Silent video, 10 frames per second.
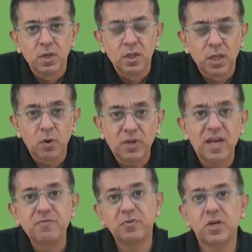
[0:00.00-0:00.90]
Now
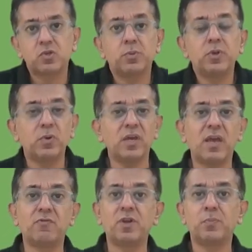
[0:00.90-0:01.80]
time for us to be doing
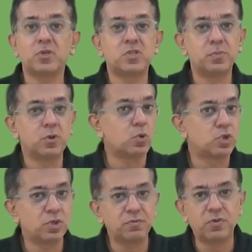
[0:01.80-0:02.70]
every possible
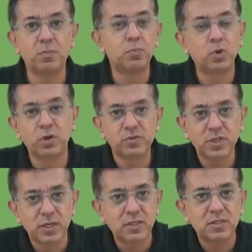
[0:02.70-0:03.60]
question from Board of
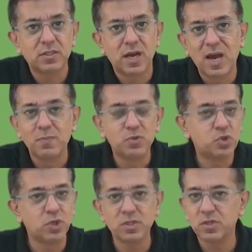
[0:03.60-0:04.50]
Studies. I am
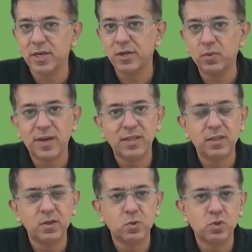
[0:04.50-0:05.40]
just trying to gather
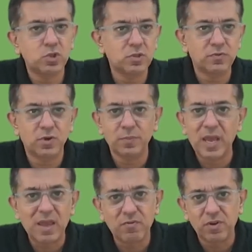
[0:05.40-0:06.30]
the questions from
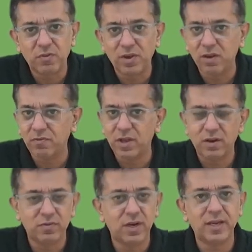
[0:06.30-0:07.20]
everywhere,
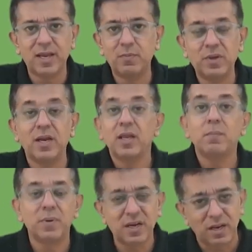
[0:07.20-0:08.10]
wherever I can be
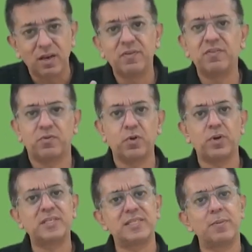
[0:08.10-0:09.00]
getting, but relevant for your
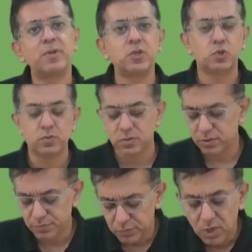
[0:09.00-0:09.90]
examinations.
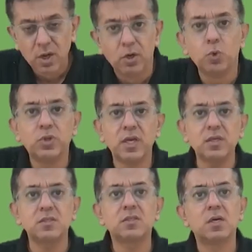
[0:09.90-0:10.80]
Two
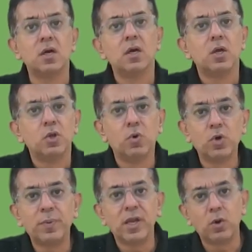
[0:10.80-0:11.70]
things. You want
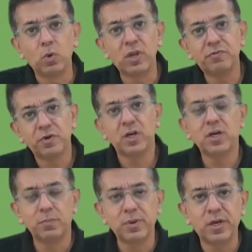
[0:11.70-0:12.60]
to be enrolling for a
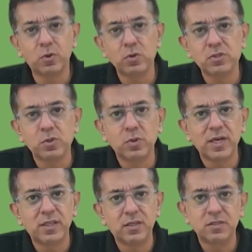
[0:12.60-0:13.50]
complete course, look
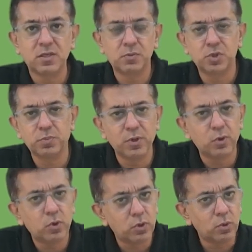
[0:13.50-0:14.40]
at the description
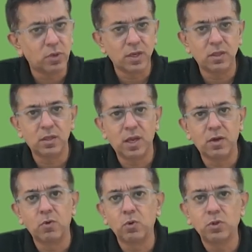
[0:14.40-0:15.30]
below. You can
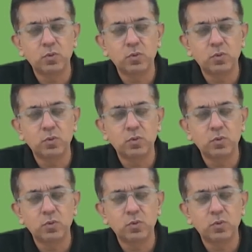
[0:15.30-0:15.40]
enroll through